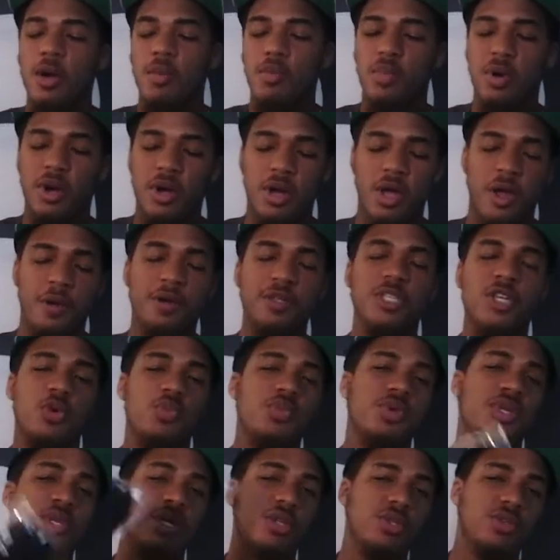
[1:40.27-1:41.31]
but every time
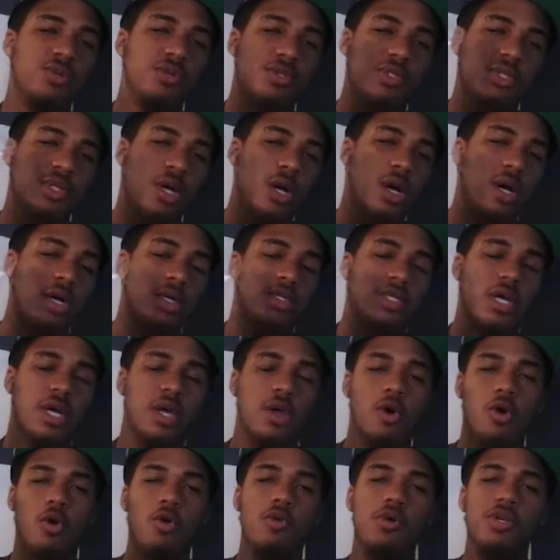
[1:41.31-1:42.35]
we get new socks,
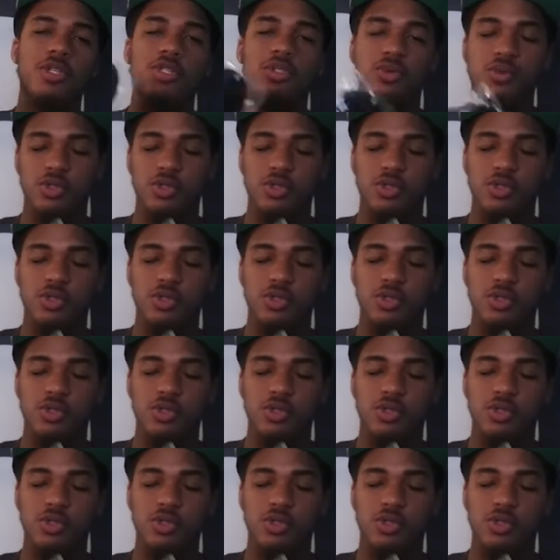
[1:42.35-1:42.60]
I always